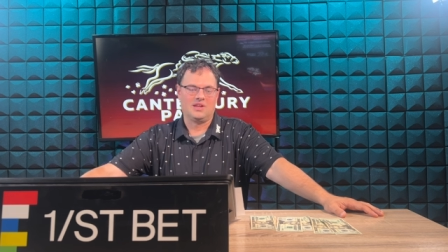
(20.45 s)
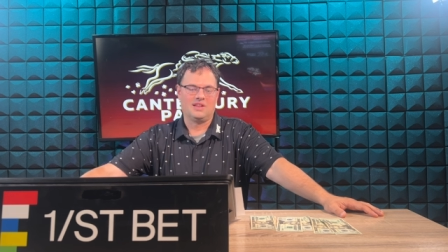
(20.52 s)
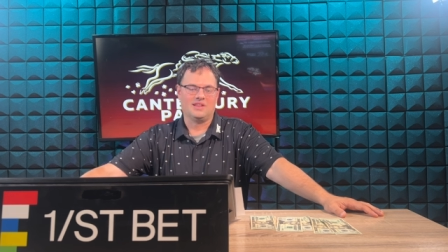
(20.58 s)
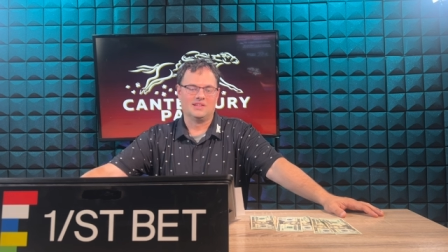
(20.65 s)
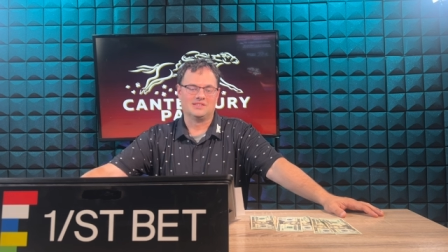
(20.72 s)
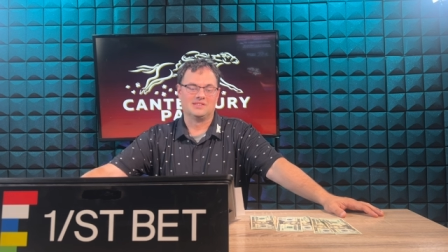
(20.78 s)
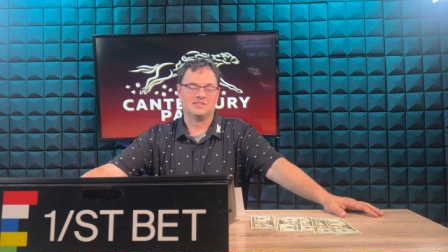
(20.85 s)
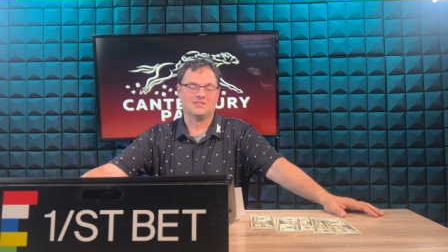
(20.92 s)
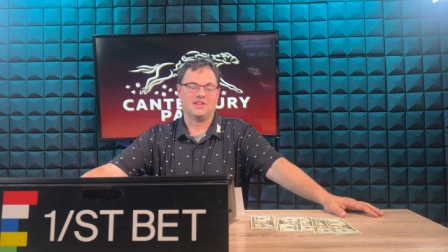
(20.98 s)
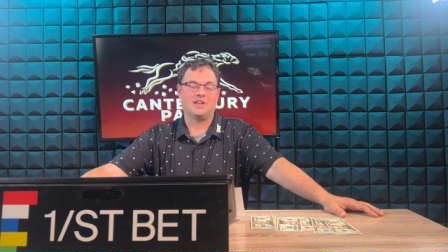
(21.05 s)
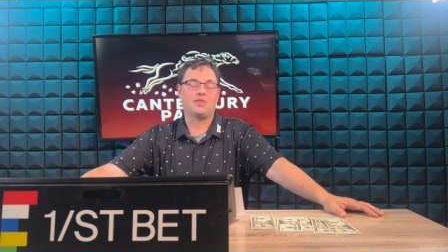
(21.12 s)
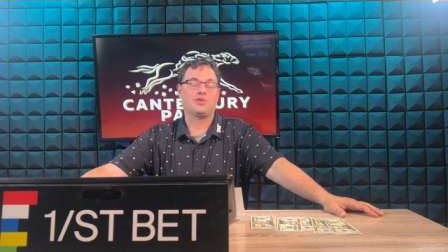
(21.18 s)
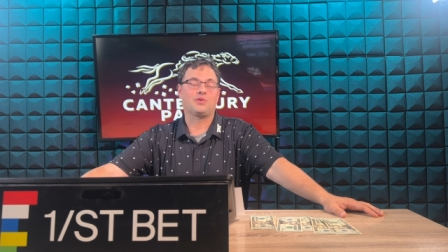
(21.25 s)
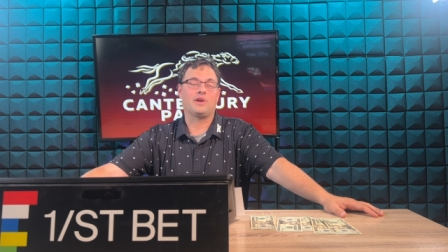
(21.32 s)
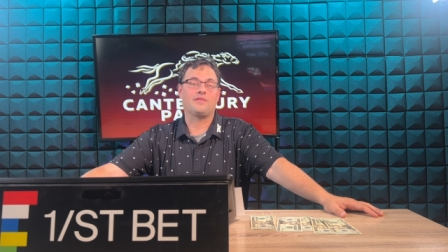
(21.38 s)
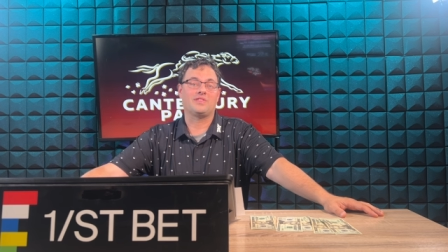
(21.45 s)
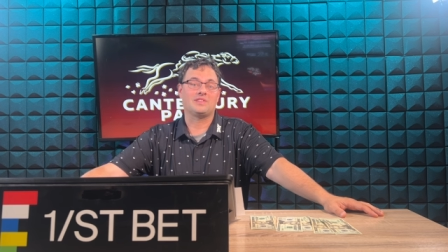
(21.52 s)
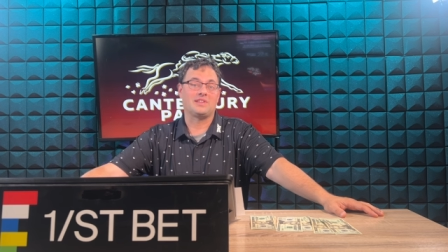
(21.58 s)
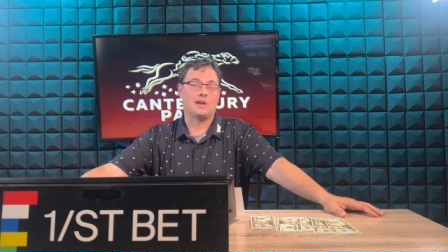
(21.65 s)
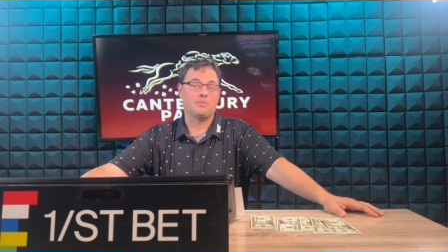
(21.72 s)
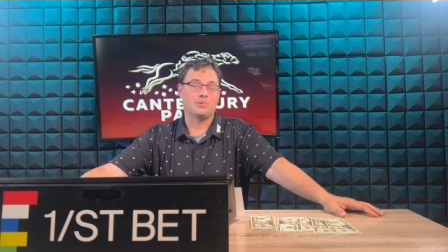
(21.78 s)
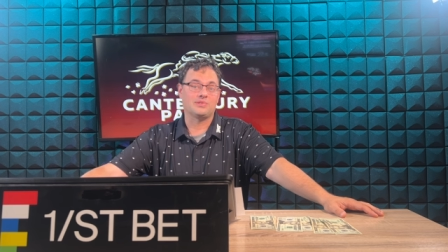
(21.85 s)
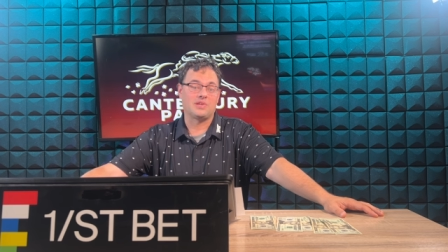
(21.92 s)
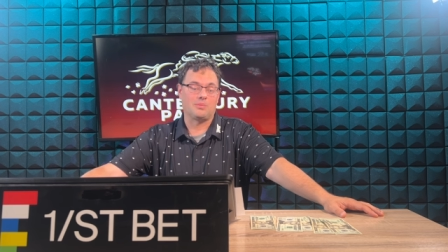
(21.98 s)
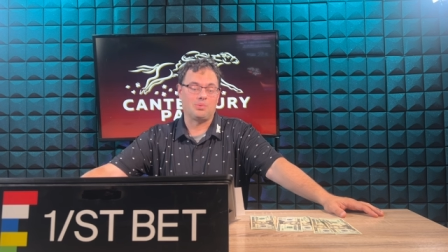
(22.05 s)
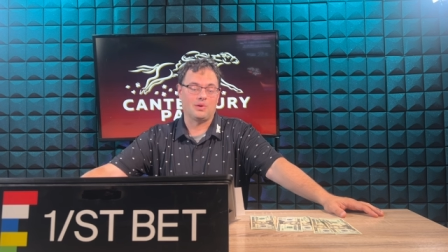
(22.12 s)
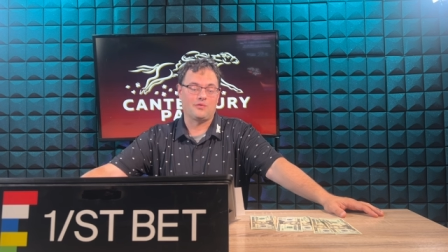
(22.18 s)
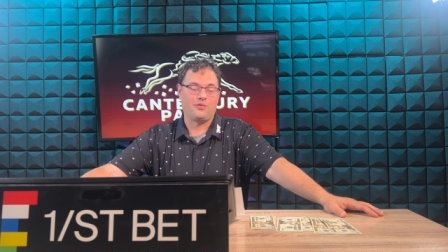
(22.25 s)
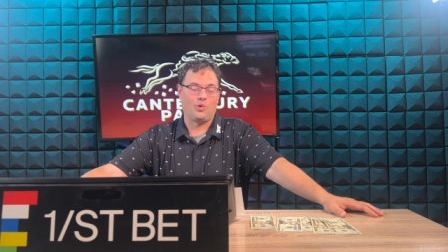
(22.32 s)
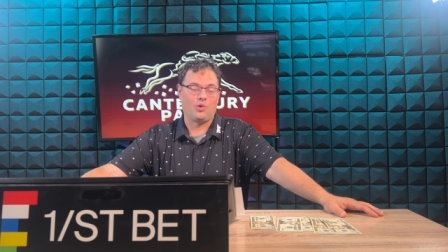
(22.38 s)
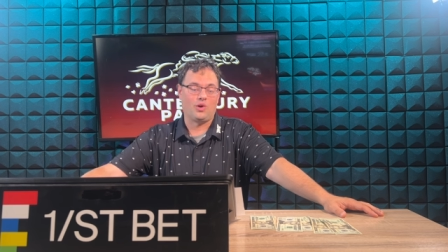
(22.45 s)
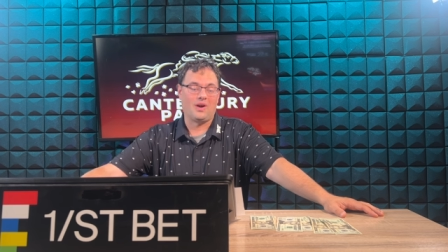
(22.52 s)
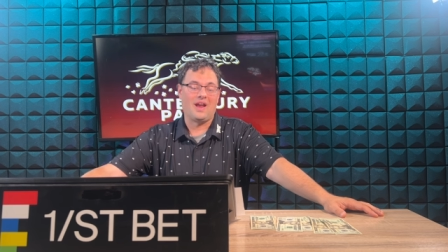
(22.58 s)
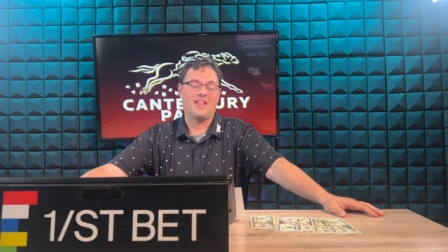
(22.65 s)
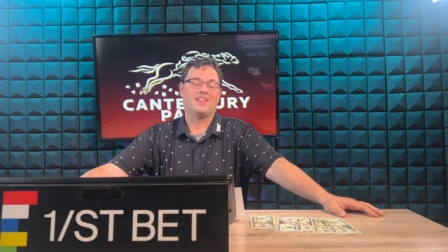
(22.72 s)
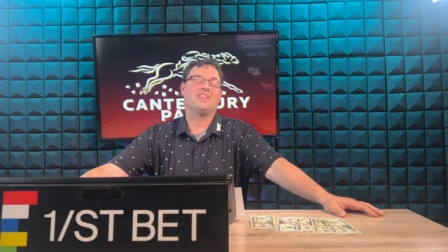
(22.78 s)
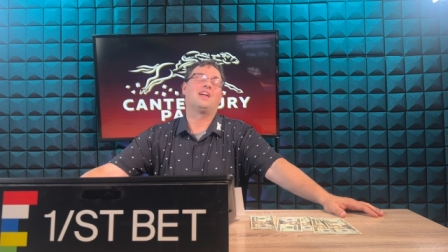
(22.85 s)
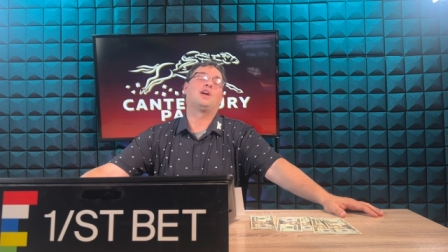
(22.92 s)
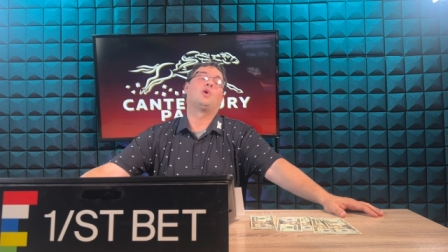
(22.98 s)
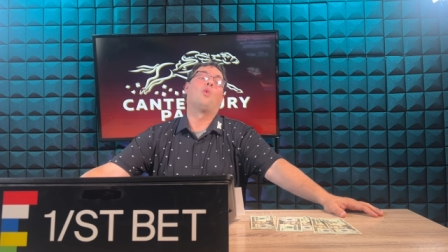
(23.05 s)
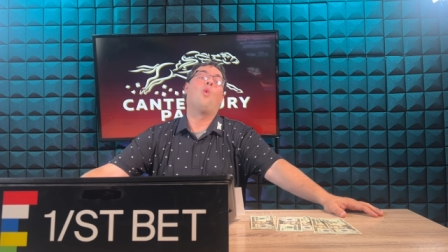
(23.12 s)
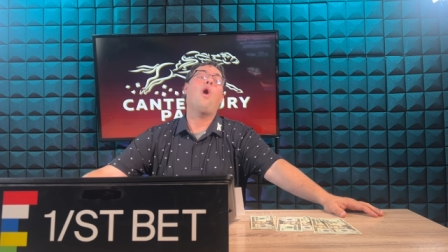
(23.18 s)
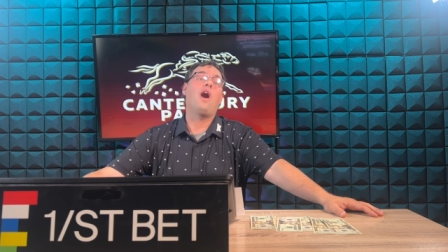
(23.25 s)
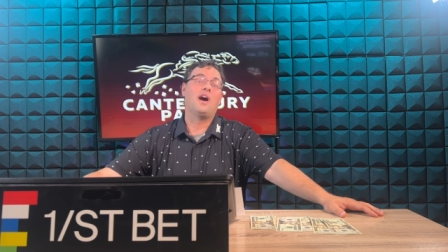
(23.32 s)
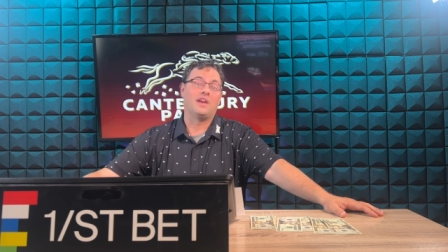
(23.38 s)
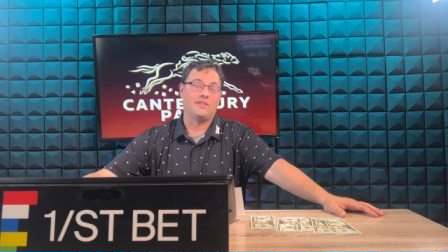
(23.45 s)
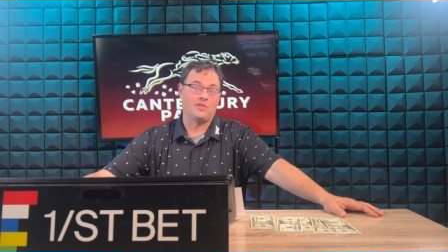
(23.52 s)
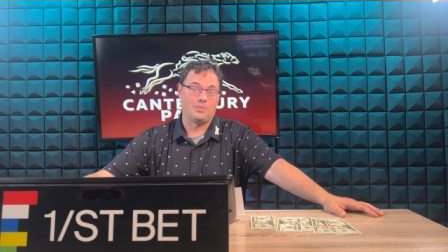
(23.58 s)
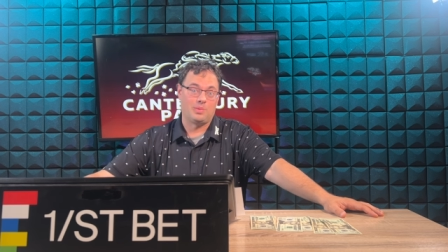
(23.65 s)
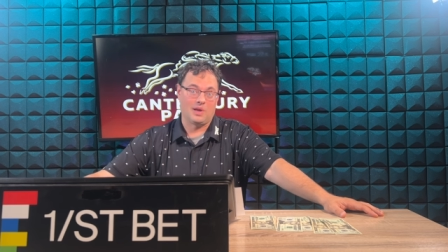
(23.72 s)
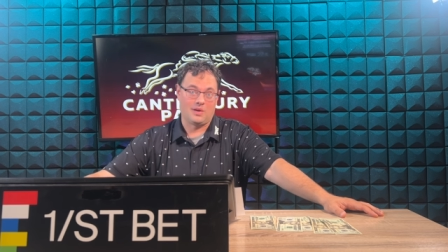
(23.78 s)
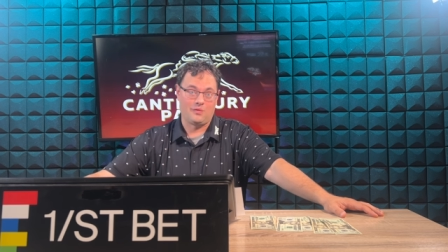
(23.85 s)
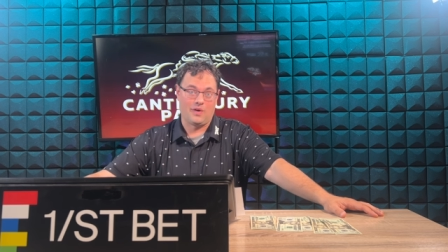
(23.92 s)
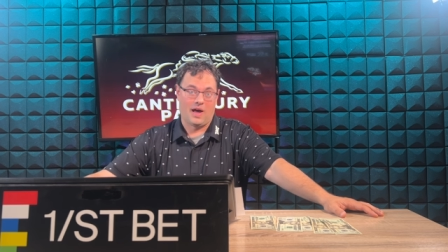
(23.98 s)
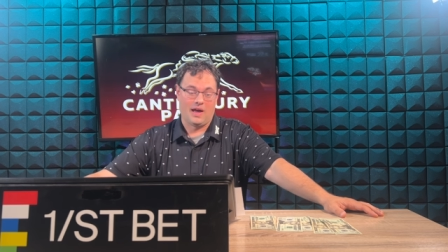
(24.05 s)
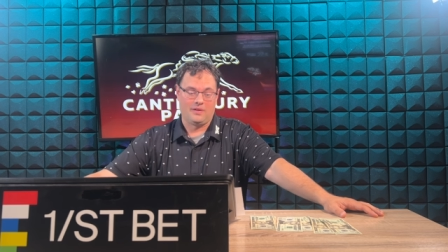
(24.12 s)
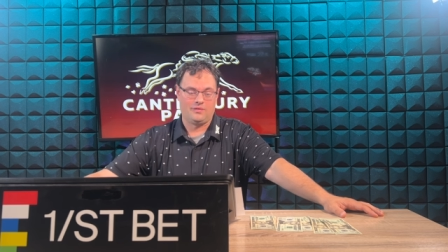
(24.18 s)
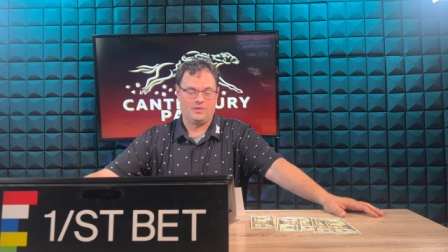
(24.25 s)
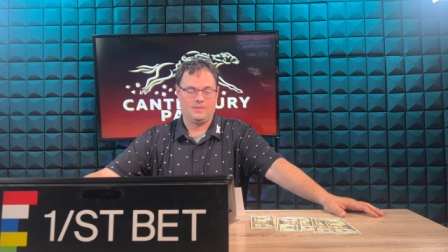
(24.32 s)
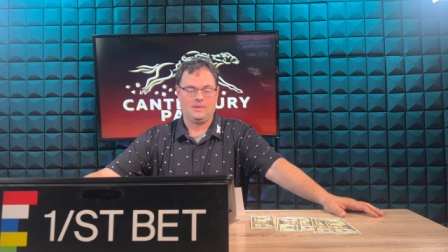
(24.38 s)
This is leg three of the 10% pick four, leg one of the pick five.